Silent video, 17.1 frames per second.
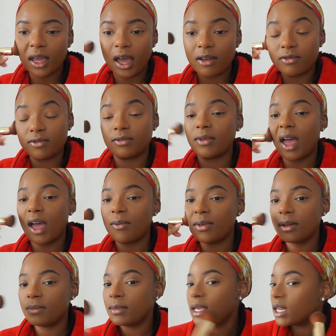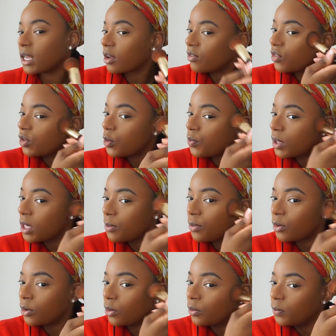I've been meeting a few
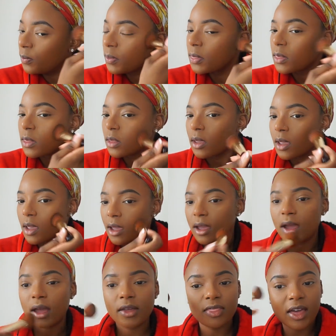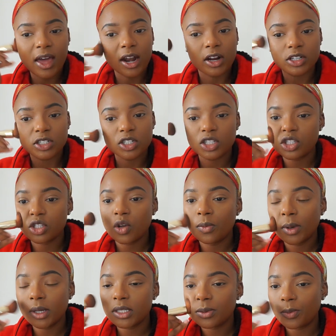people that are just so
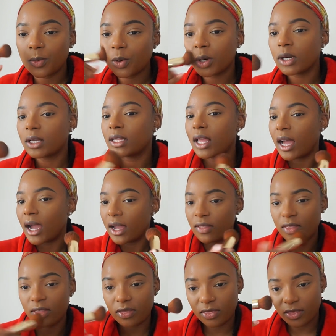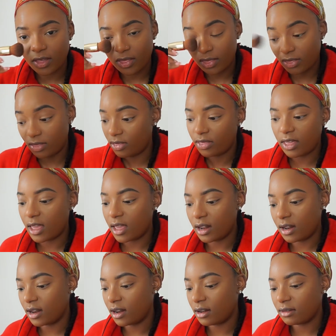much more aligned
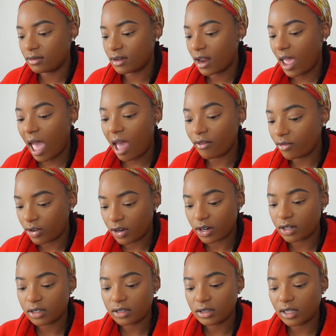than ever.